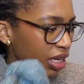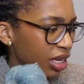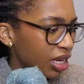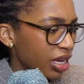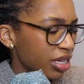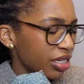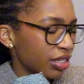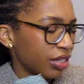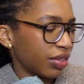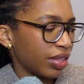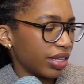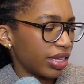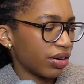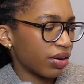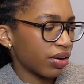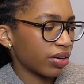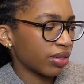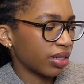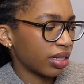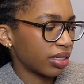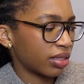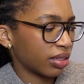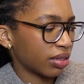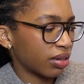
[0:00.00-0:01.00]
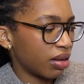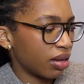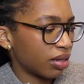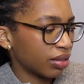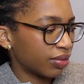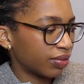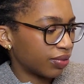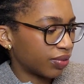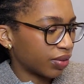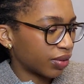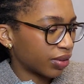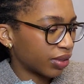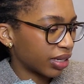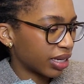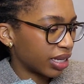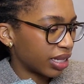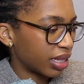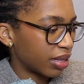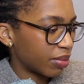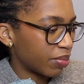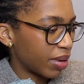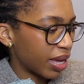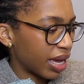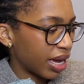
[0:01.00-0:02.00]
So the yarn that's called for in
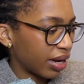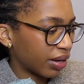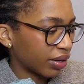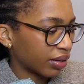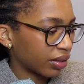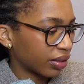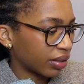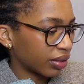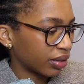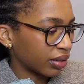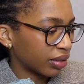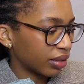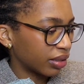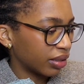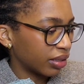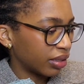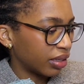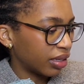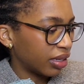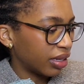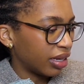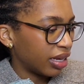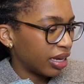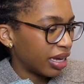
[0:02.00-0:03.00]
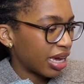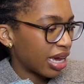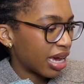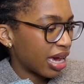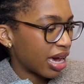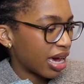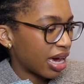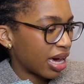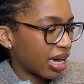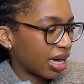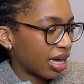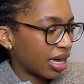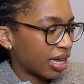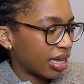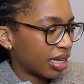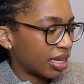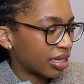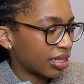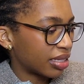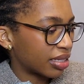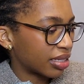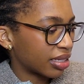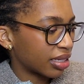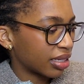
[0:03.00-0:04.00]
the pattern
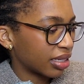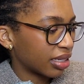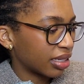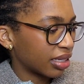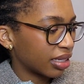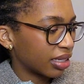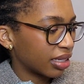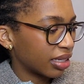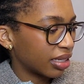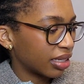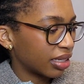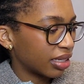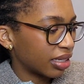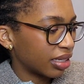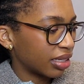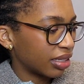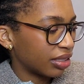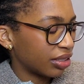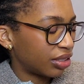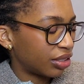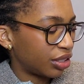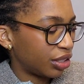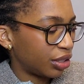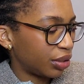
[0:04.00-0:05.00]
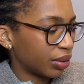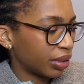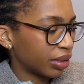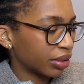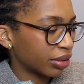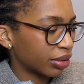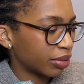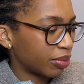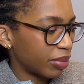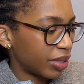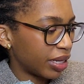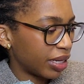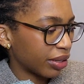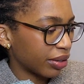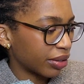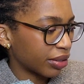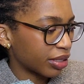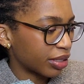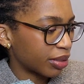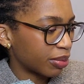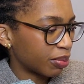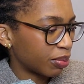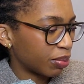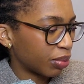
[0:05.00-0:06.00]
has 200
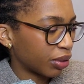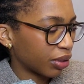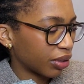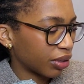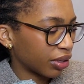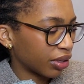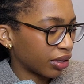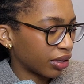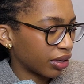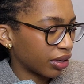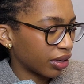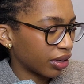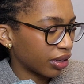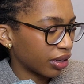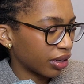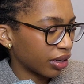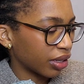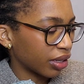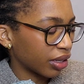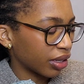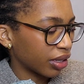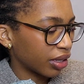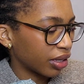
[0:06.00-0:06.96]
meters per